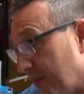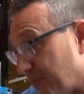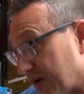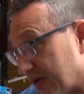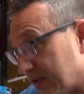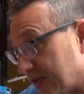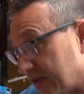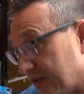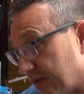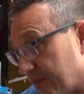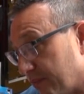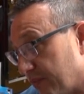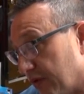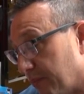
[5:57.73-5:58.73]
But
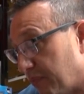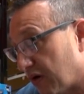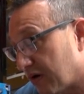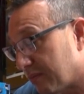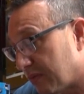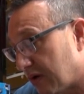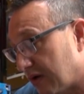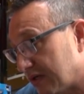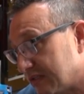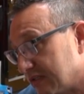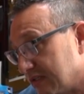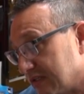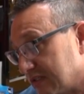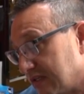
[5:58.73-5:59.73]
the bottom line to
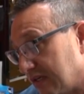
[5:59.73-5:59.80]
this